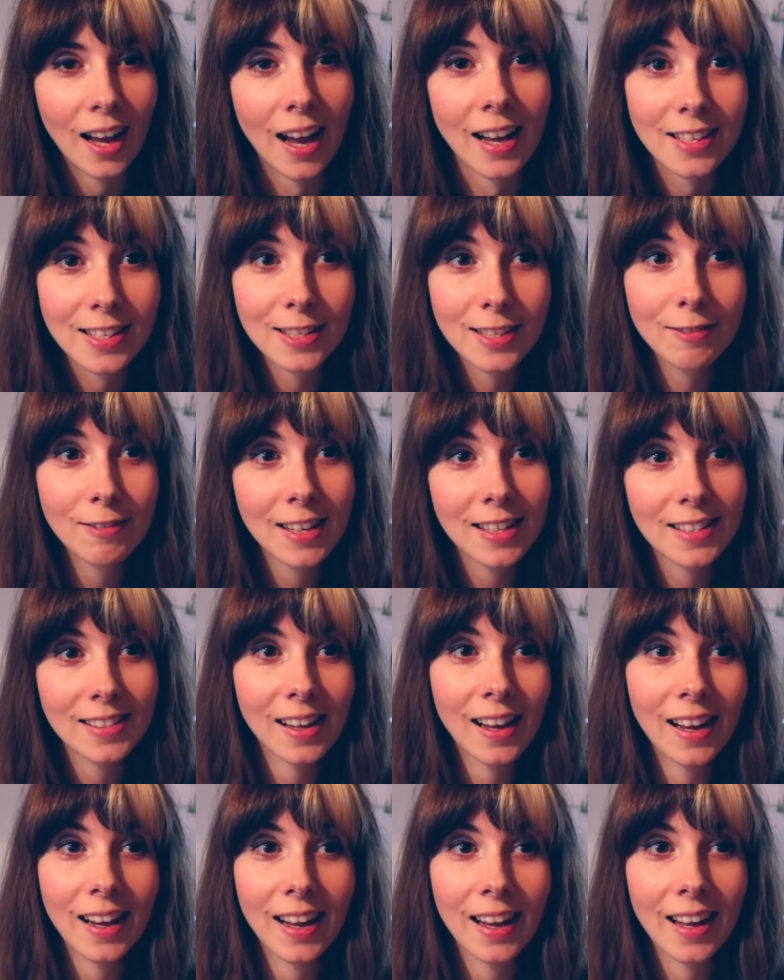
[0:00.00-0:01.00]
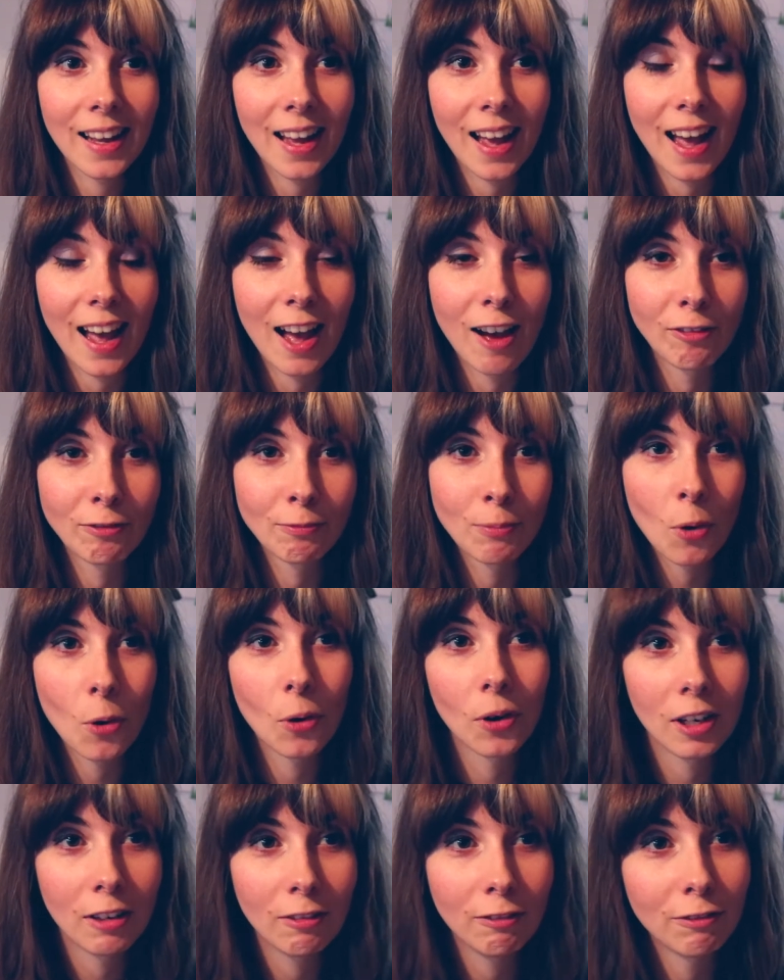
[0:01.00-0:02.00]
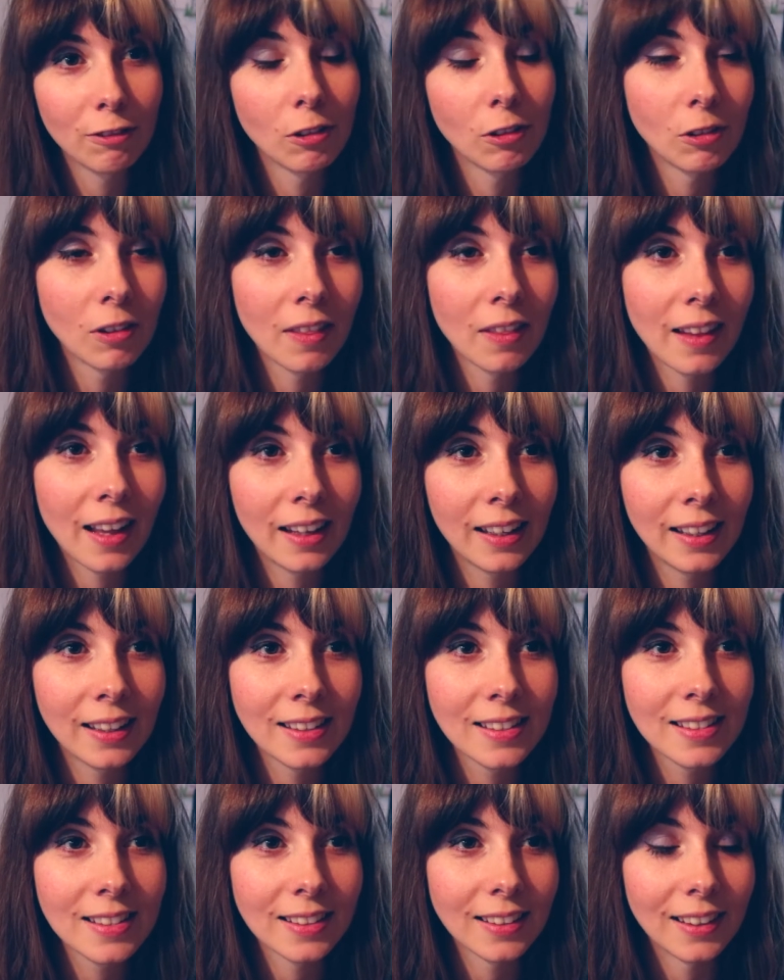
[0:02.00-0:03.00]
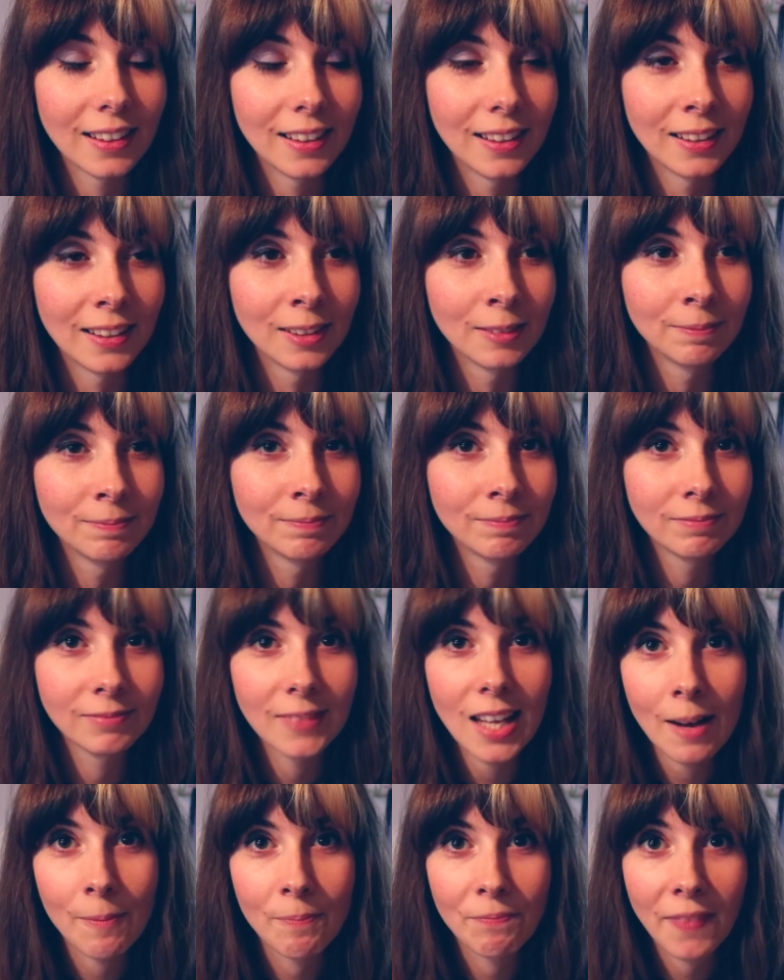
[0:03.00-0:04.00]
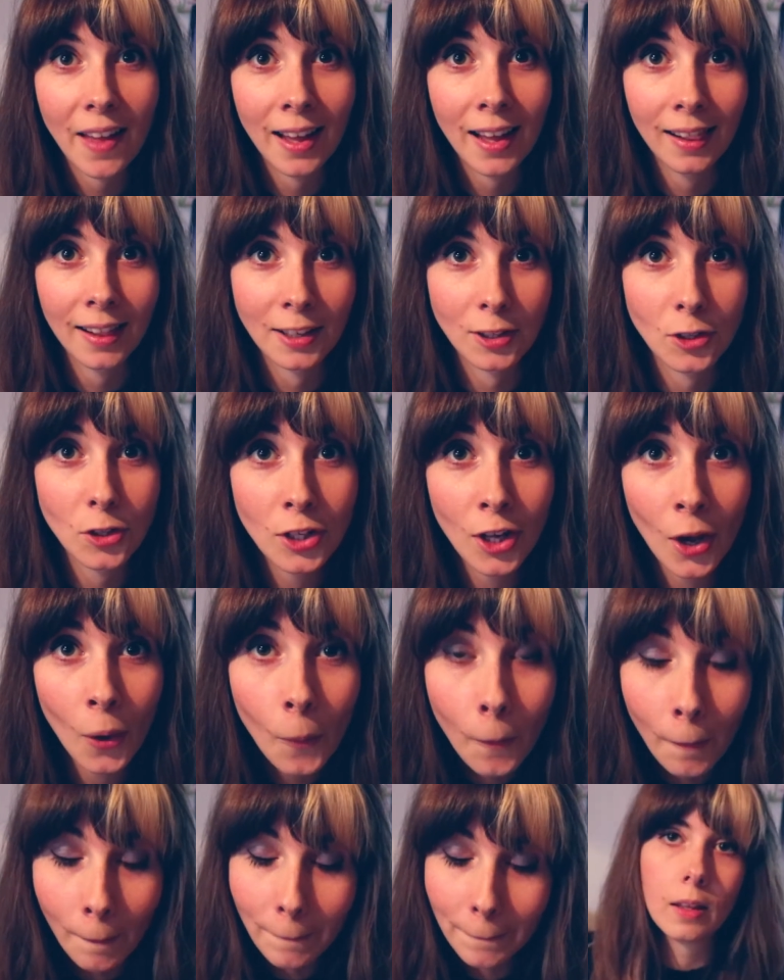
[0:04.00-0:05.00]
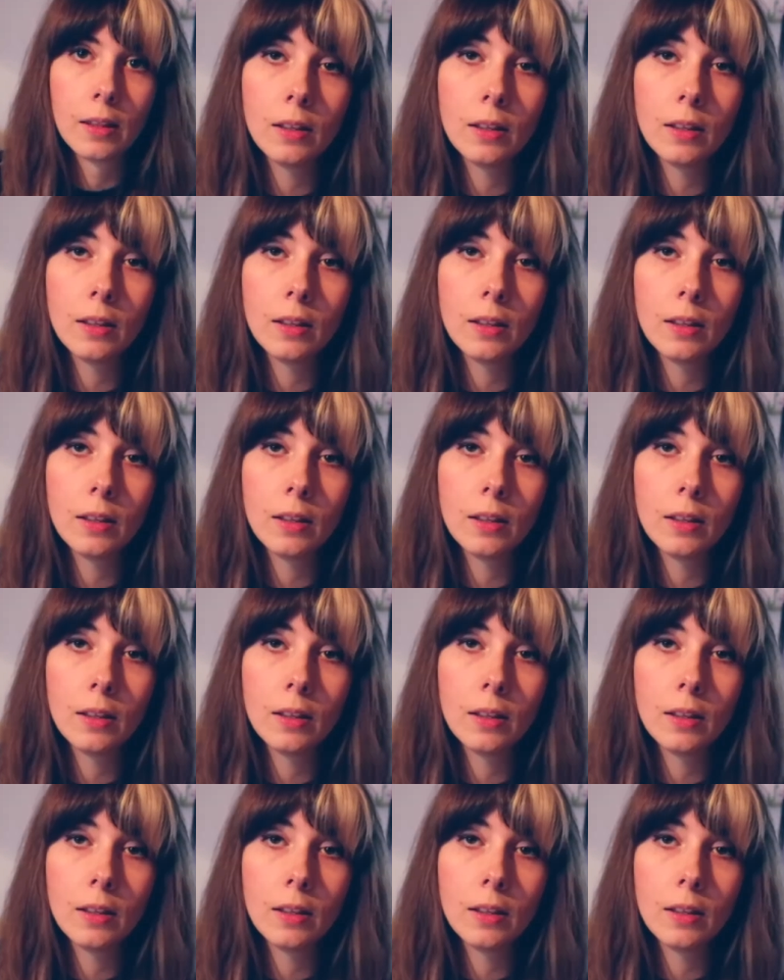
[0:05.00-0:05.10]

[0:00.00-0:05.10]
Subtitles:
as soon as I have more info on that, yeah, I'll let you know.